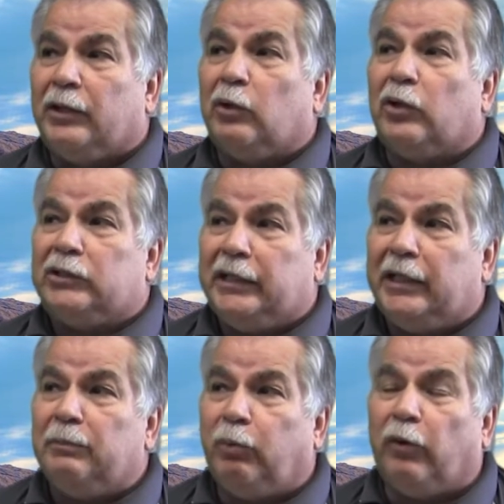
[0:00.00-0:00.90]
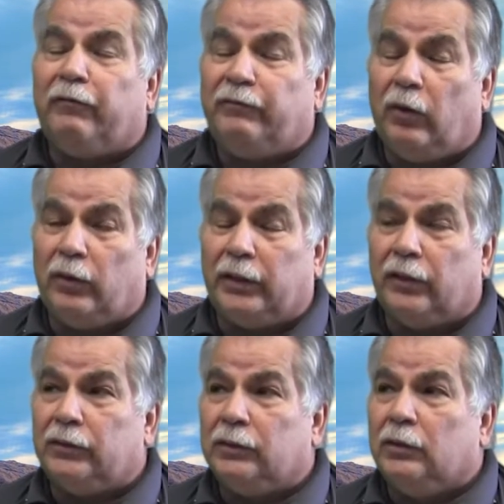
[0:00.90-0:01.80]
There are 10
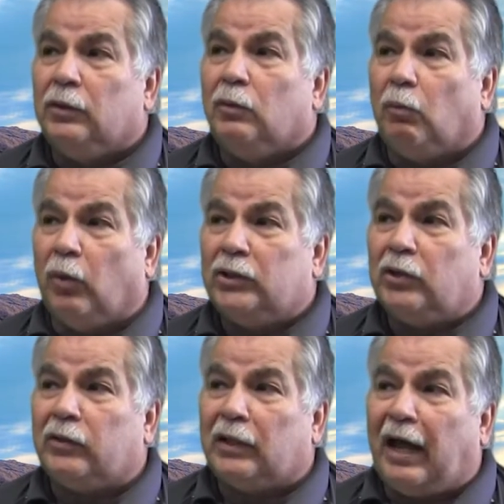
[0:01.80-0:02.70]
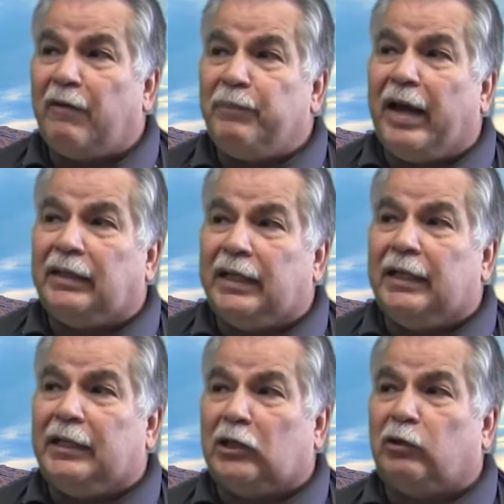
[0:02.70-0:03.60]
portfolios. One's called the Life Path
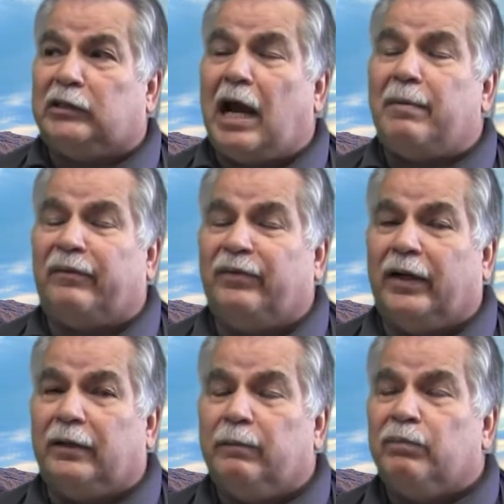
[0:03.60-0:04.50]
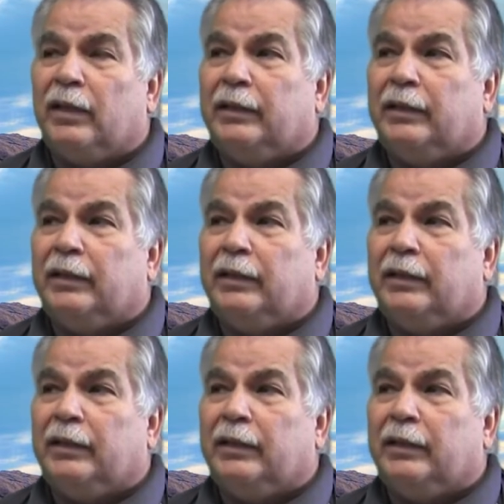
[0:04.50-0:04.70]
Index Retirement Fund.